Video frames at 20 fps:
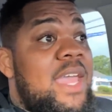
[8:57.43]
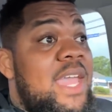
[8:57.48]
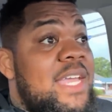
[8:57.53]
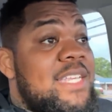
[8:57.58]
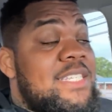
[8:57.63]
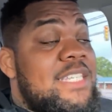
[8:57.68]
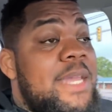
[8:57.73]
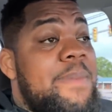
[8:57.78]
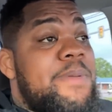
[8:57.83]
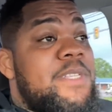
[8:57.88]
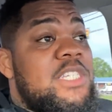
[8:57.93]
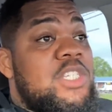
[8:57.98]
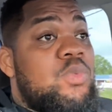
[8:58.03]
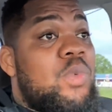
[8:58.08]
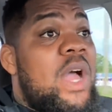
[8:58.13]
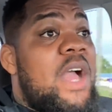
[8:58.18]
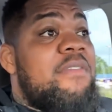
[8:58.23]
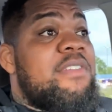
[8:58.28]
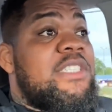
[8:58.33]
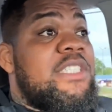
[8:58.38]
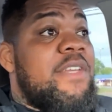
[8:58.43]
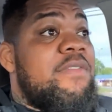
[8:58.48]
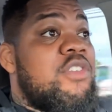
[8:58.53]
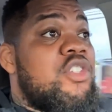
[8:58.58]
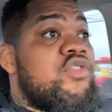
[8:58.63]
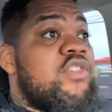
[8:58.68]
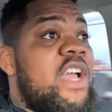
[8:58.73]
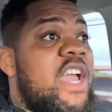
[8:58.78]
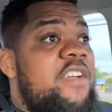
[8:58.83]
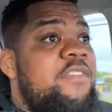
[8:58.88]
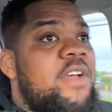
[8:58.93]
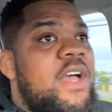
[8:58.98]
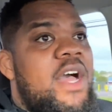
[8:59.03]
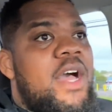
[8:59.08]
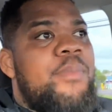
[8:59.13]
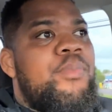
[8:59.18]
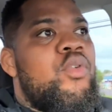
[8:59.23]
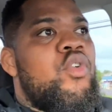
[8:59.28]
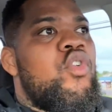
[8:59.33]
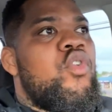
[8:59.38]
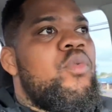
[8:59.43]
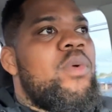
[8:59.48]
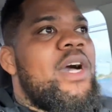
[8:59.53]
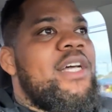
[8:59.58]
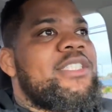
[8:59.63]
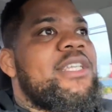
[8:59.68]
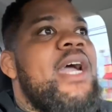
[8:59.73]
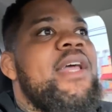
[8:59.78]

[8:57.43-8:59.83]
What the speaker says: As deep as this wide receiver draft pool was,